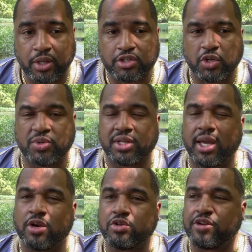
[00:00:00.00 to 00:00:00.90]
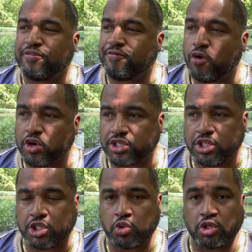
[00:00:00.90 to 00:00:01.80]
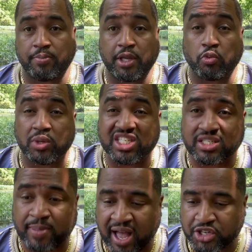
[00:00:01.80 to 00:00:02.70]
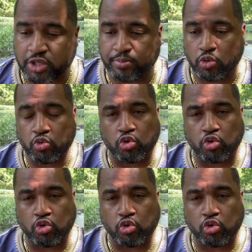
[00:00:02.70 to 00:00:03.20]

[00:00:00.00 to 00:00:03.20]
So its energy forces you to be responsible,